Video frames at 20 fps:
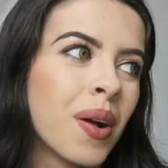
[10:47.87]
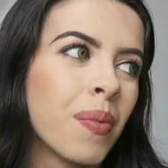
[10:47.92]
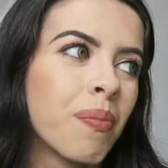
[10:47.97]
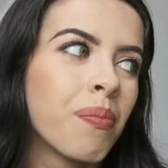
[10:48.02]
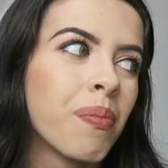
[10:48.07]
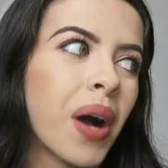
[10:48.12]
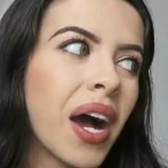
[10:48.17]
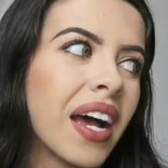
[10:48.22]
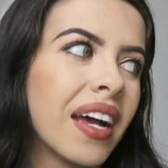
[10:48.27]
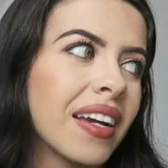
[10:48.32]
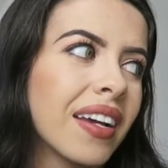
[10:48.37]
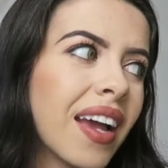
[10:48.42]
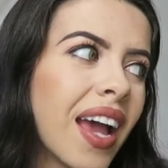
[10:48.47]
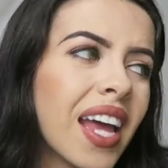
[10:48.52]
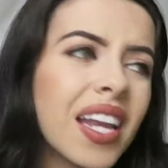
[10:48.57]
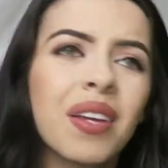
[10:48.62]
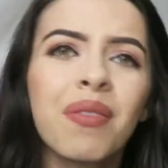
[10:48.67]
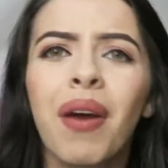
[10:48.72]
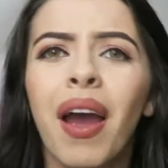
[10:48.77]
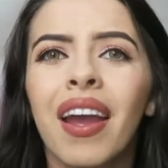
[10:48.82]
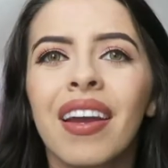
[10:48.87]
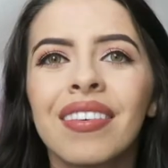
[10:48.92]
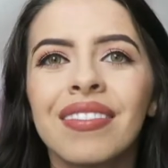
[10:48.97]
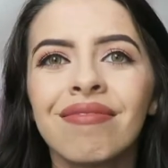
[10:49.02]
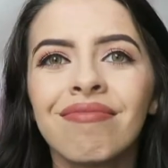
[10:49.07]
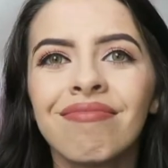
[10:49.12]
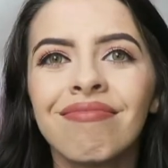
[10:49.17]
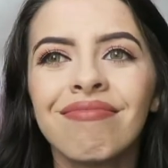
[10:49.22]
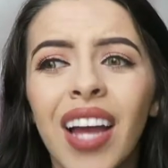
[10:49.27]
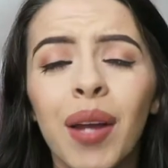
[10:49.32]
But anyway,
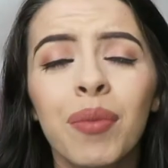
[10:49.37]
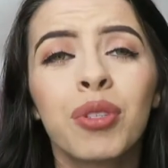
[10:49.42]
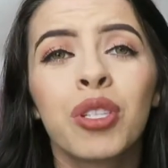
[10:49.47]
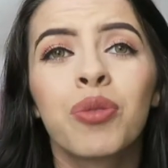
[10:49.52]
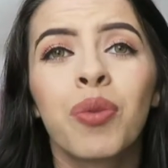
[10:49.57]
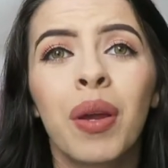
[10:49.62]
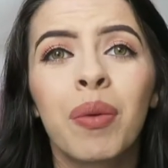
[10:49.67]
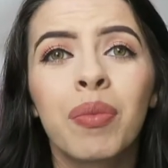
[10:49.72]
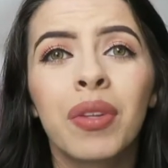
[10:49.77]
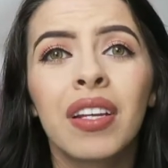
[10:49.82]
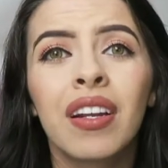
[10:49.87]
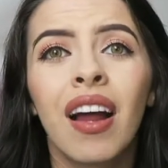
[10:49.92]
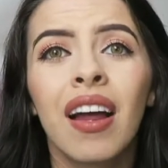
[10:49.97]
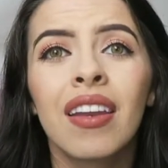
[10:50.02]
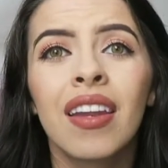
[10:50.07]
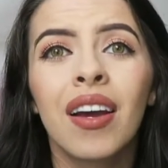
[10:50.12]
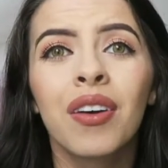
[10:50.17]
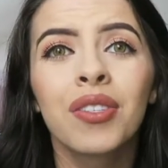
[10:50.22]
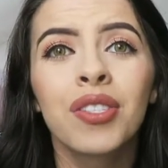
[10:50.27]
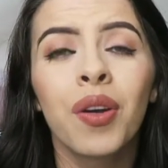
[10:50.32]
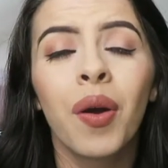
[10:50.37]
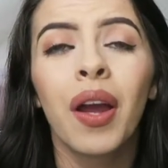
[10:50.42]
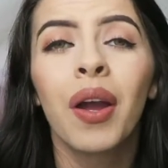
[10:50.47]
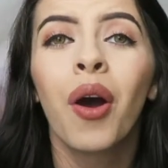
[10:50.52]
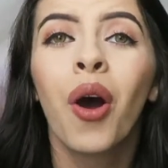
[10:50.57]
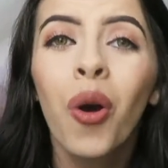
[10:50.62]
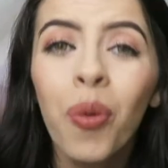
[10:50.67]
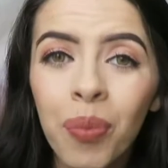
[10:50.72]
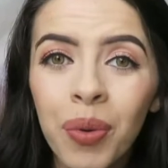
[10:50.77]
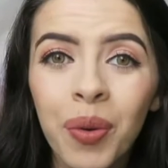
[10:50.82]
I'm just rambling on now. So I
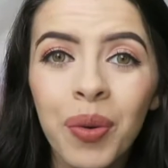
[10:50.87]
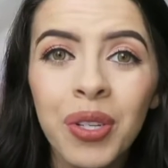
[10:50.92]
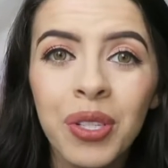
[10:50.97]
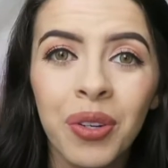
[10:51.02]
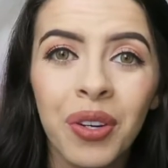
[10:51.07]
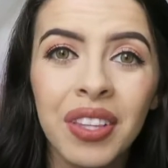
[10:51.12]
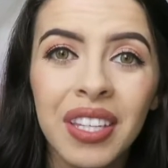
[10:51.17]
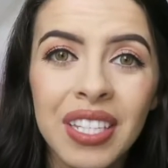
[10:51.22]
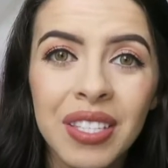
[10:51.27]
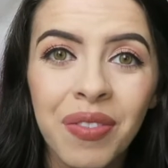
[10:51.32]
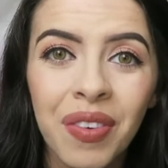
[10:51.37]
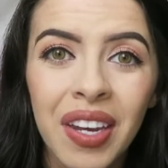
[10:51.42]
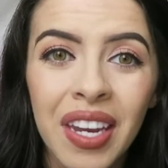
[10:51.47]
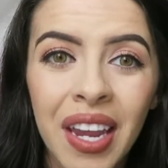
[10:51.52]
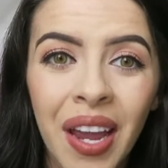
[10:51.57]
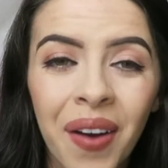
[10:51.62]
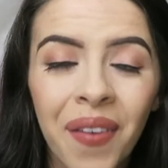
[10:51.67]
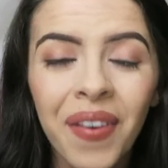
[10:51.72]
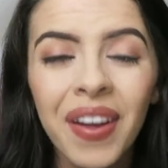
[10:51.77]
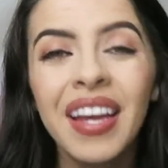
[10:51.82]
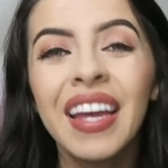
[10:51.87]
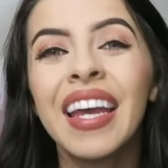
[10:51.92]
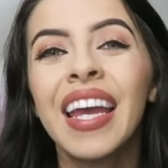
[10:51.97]
hope you enjoyed this video.